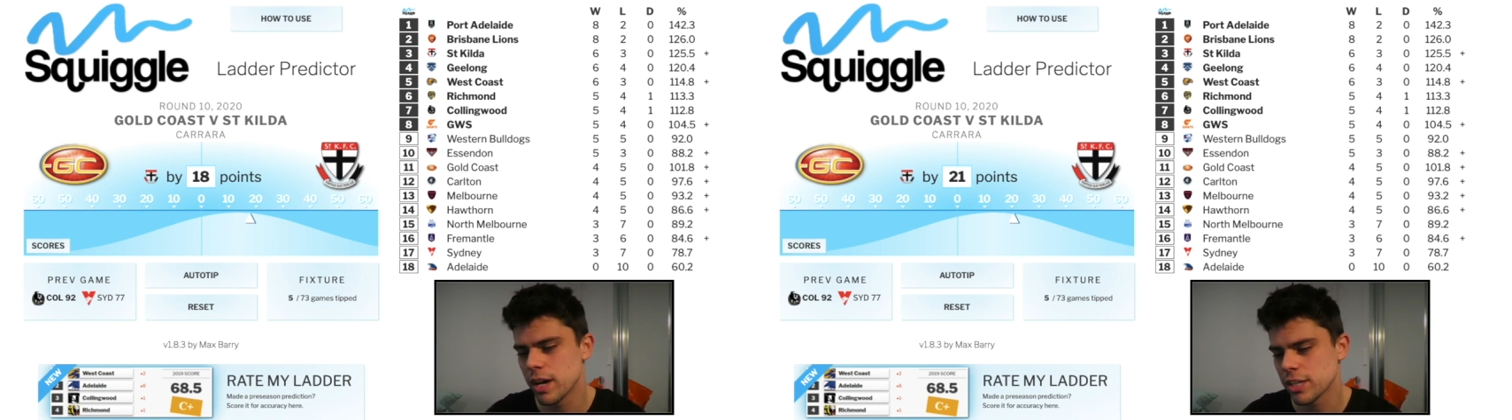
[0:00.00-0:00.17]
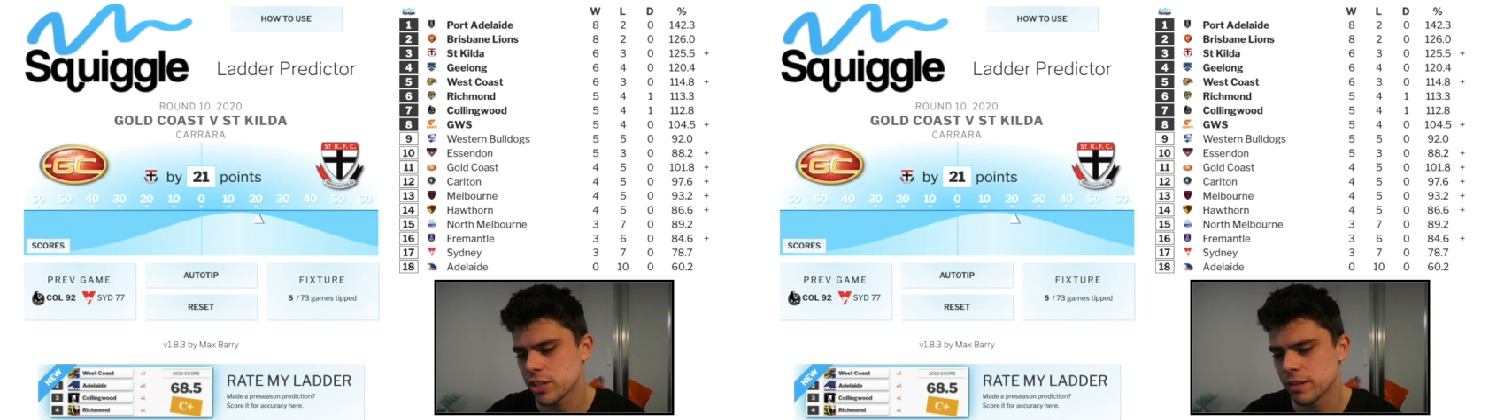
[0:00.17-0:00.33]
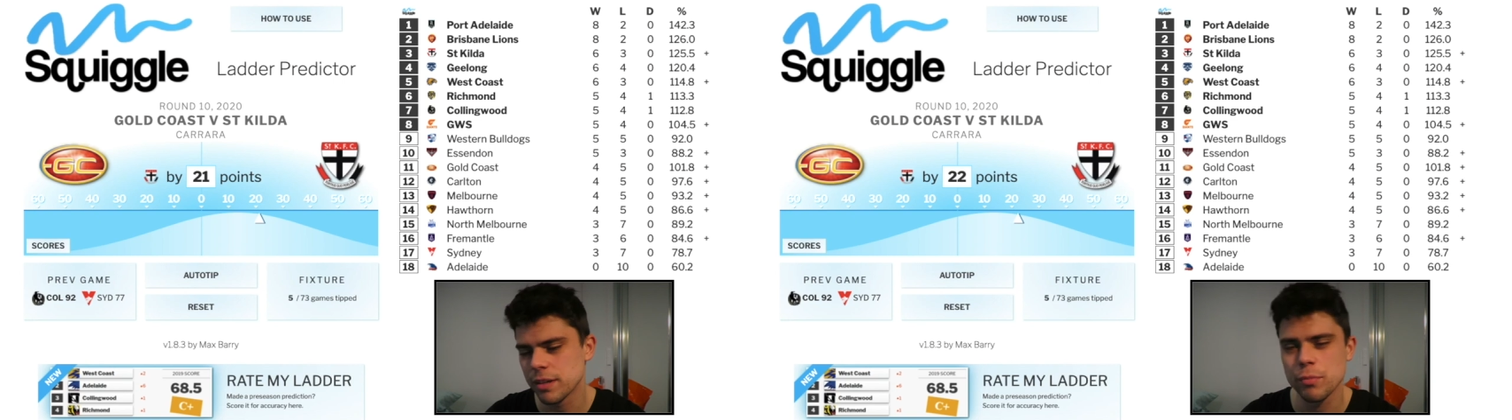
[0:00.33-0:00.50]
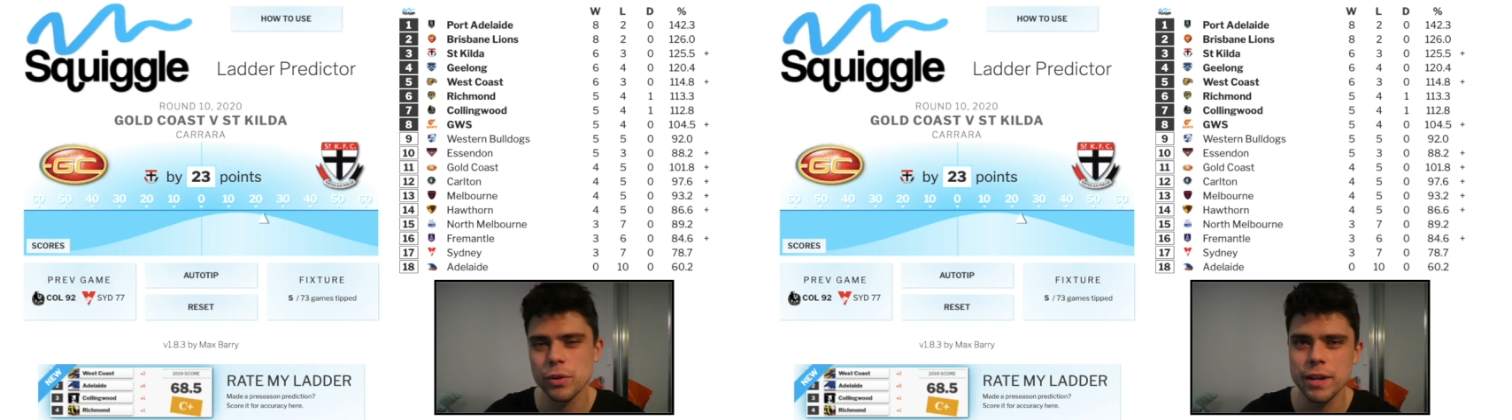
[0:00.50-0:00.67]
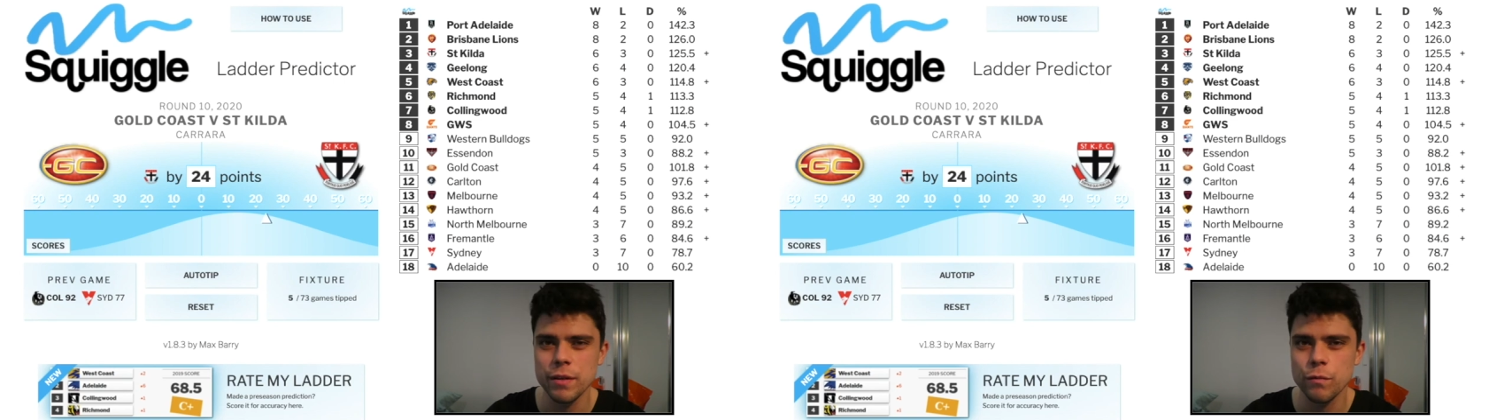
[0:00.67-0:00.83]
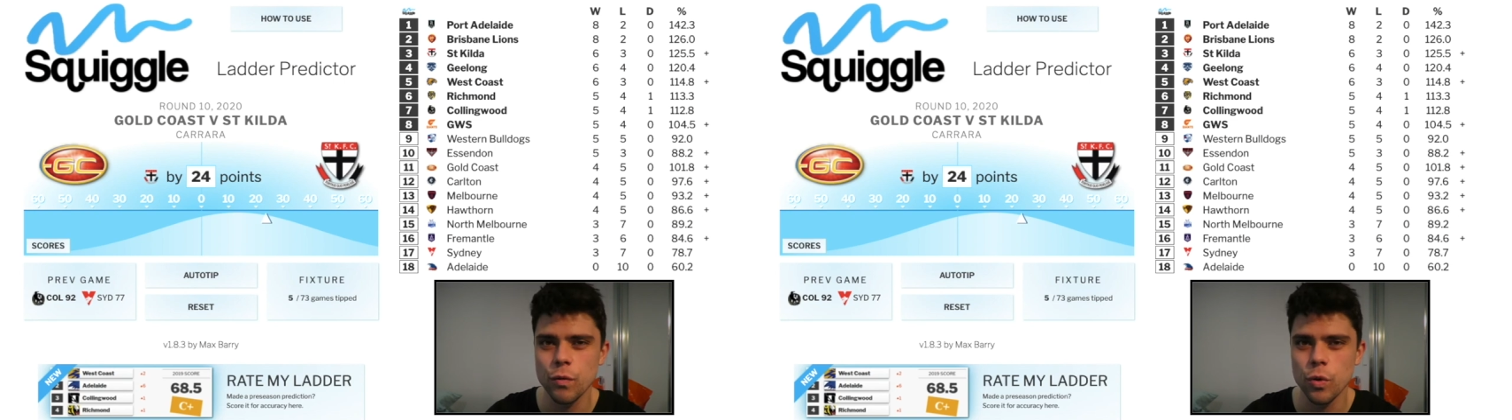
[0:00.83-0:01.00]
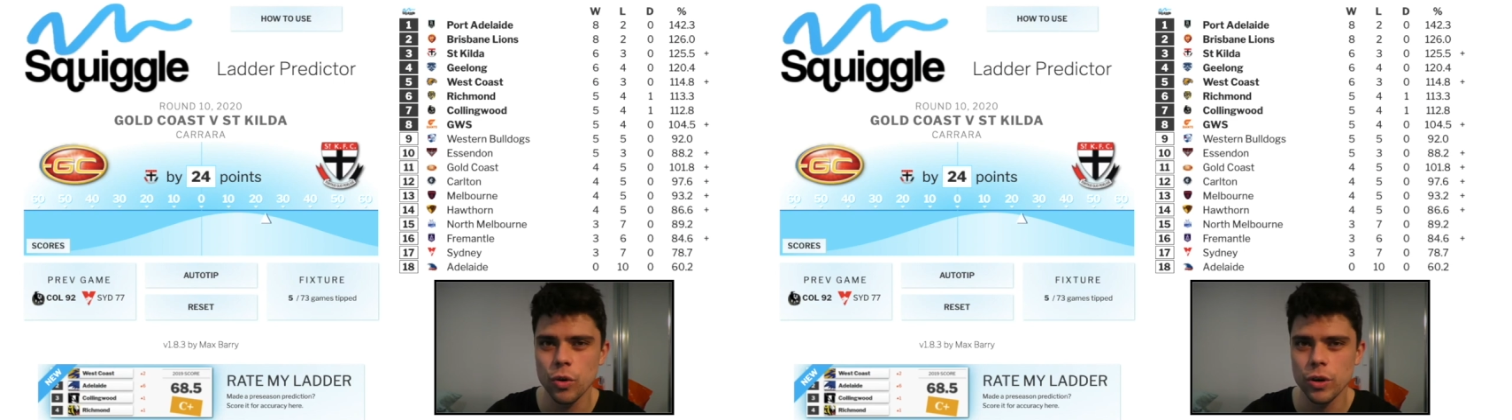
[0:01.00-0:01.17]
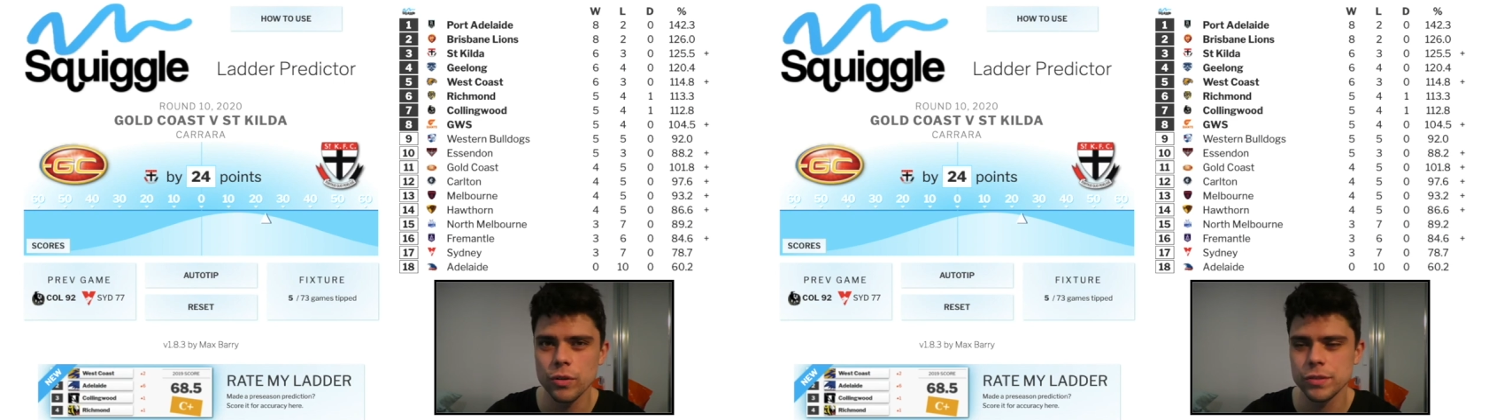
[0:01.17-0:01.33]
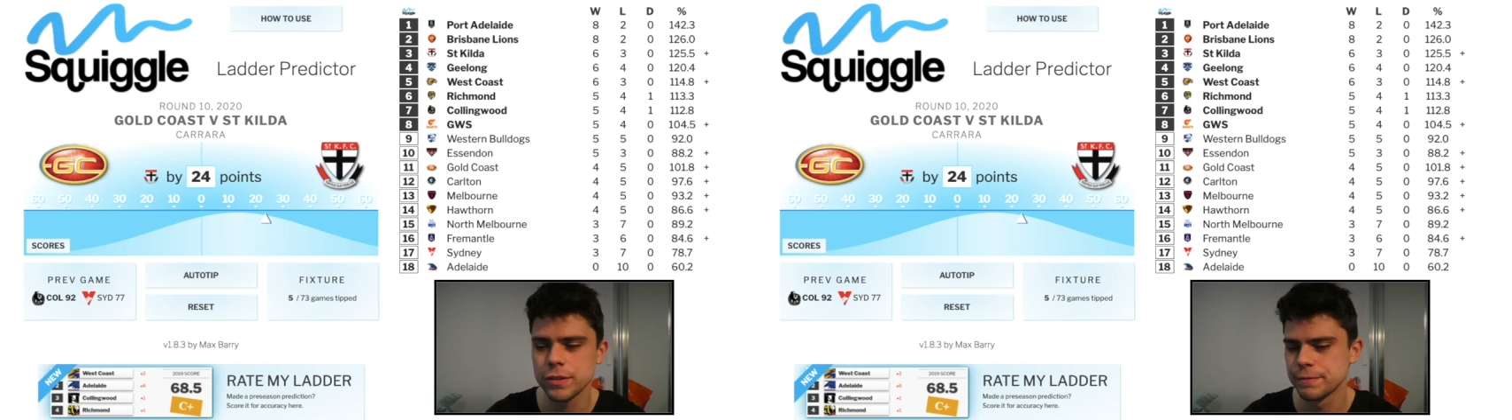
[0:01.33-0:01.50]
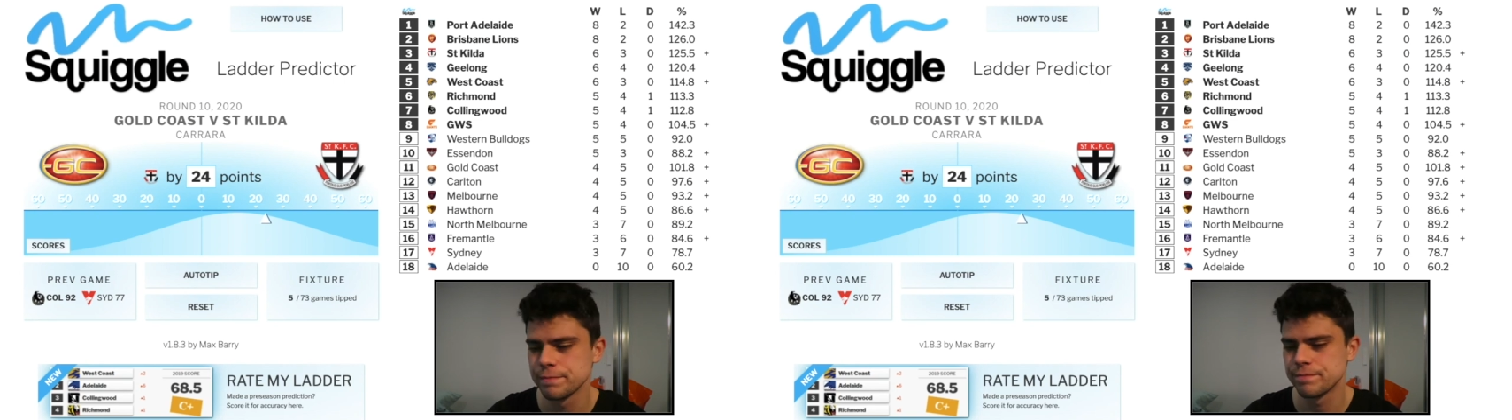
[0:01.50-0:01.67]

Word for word: actually, I'm going to put it at four goals.